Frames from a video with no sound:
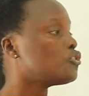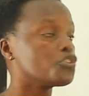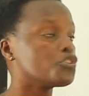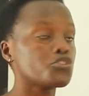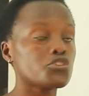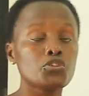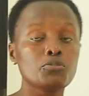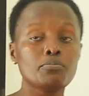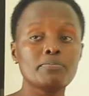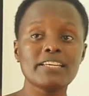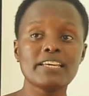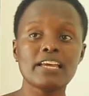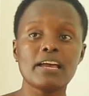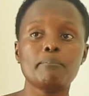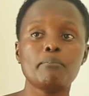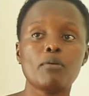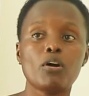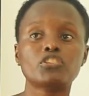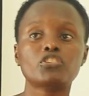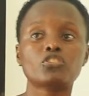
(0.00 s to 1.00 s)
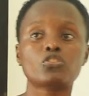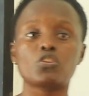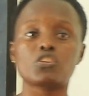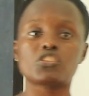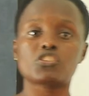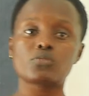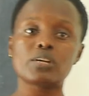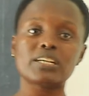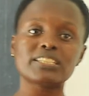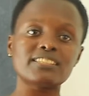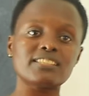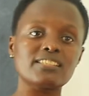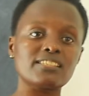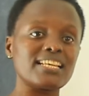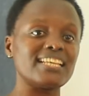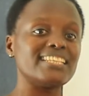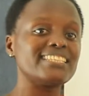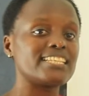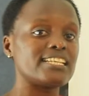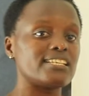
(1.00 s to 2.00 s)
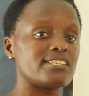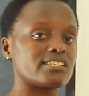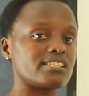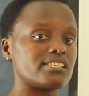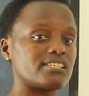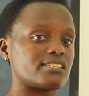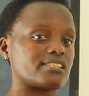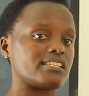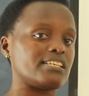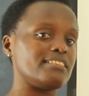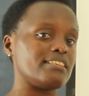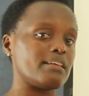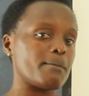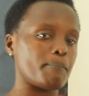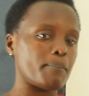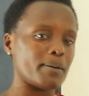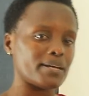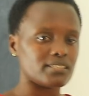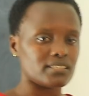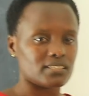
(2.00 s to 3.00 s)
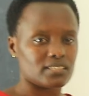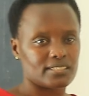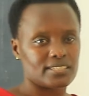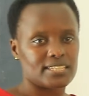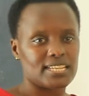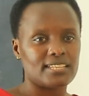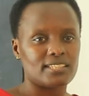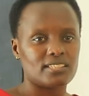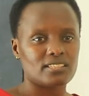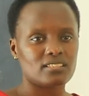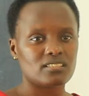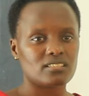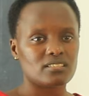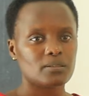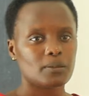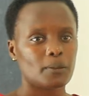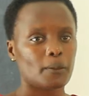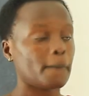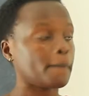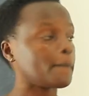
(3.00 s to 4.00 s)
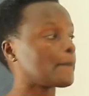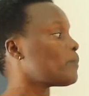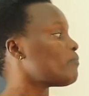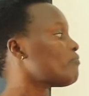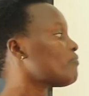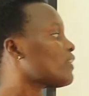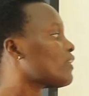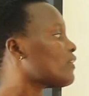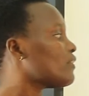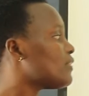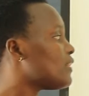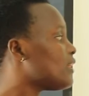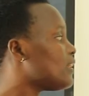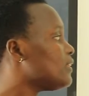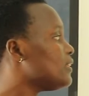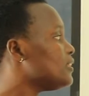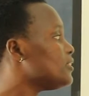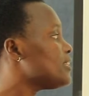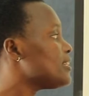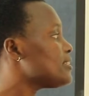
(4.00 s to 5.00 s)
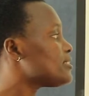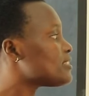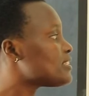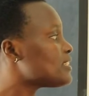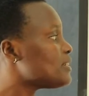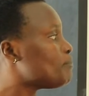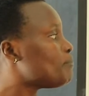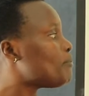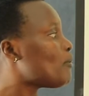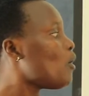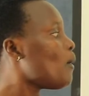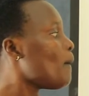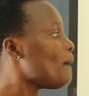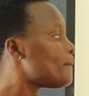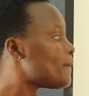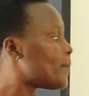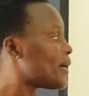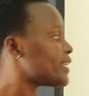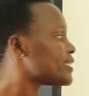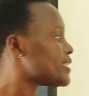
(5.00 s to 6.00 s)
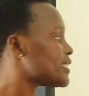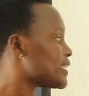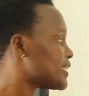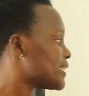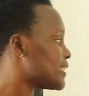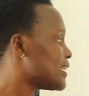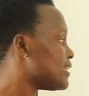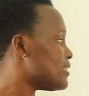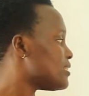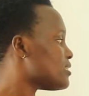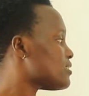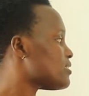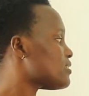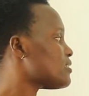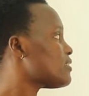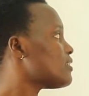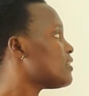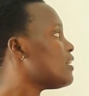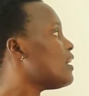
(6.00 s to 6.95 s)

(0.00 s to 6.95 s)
you should be able to construct sentences in the past tense, in the simple past tense.